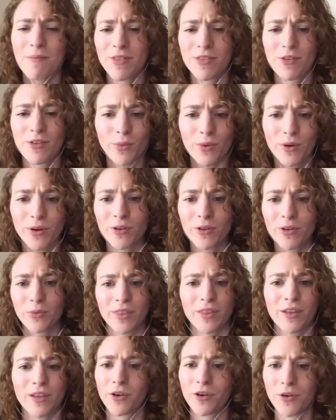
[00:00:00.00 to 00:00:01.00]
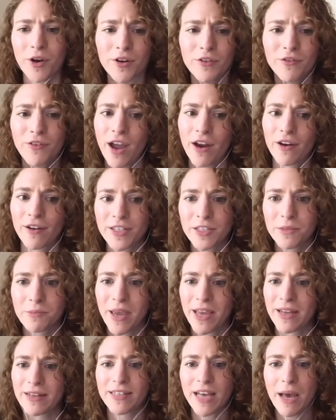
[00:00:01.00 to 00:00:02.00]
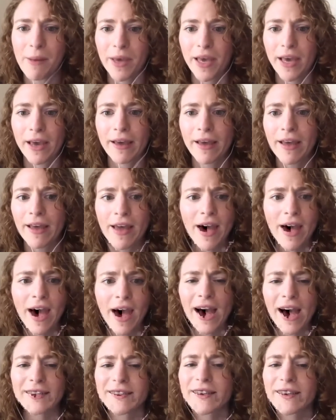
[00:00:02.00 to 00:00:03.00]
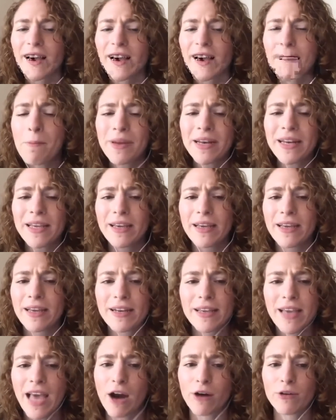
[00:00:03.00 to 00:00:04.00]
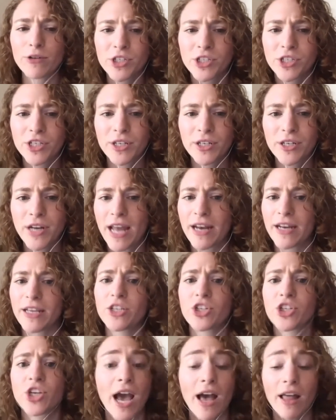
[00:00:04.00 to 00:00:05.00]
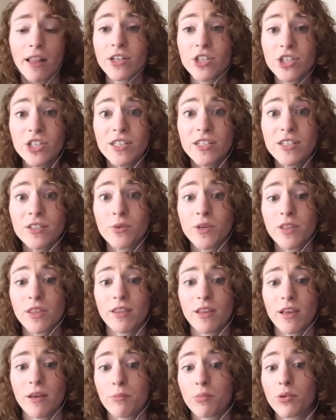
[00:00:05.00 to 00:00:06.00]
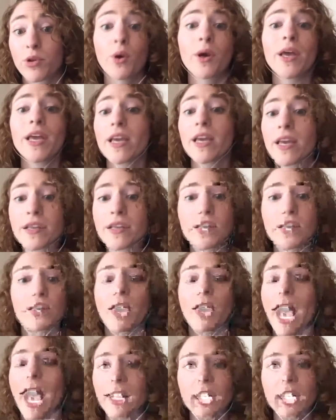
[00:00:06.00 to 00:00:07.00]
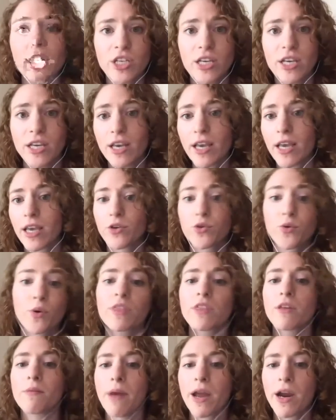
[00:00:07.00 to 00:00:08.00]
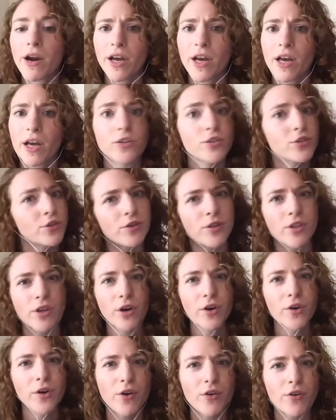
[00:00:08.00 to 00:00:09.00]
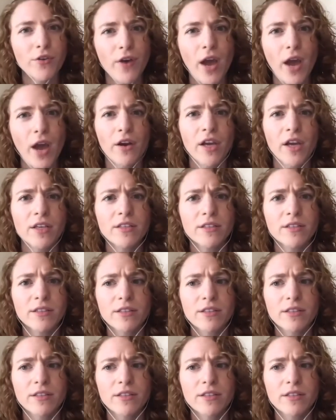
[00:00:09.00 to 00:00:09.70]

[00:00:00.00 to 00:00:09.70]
in the world with the coronavirus pandemic. Has the company encountered any challenges with employing its strategy in North America due to the coronavirus?